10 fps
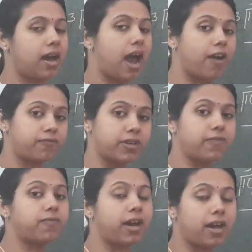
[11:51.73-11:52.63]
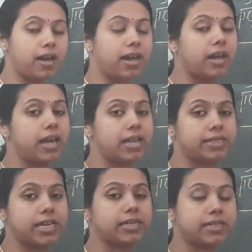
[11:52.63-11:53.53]
after a
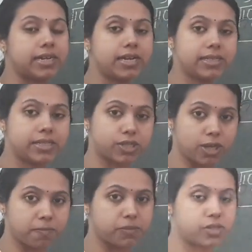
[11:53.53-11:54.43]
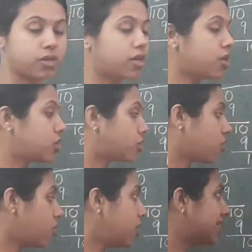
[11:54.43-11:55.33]
certain steps.
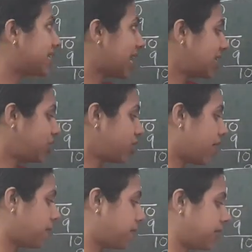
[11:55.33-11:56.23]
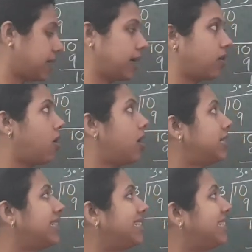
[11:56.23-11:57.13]
So such numbers are
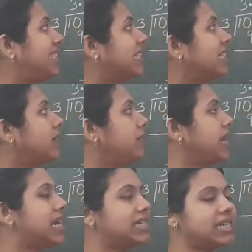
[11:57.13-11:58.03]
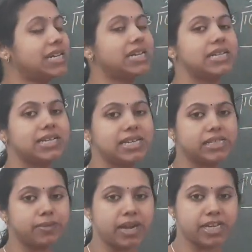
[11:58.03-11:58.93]
called terminating
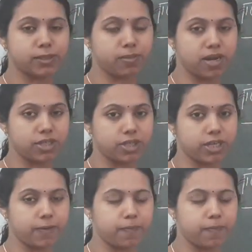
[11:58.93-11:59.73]
decimal expansion.